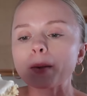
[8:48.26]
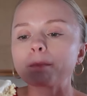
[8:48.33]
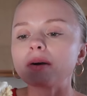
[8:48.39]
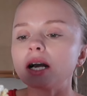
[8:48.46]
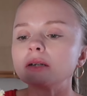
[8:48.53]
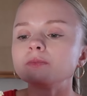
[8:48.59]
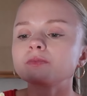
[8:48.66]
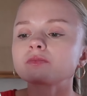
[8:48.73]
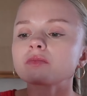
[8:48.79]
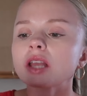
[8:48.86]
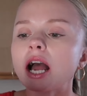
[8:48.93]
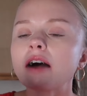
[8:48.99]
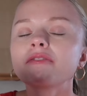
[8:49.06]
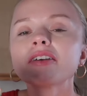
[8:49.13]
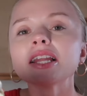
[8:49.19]
But
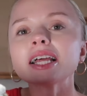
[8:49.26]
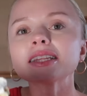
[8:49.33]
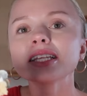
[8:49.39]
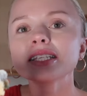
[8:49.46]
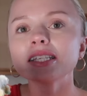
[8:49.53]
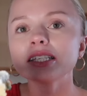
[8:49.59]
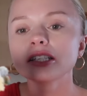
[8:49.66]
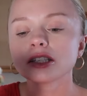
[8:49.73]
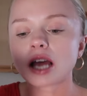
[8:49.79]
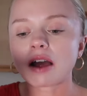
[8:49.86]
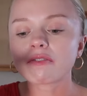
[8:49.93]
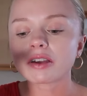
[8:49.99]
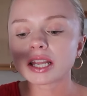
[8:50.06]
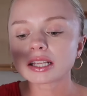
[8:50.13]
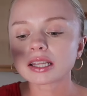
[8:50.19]
I feel like this is,
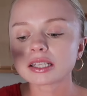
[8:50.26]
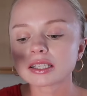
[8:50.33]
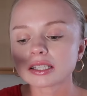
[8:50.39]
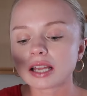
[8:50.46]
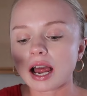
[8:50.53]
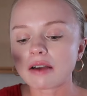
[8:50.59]
I feel like this,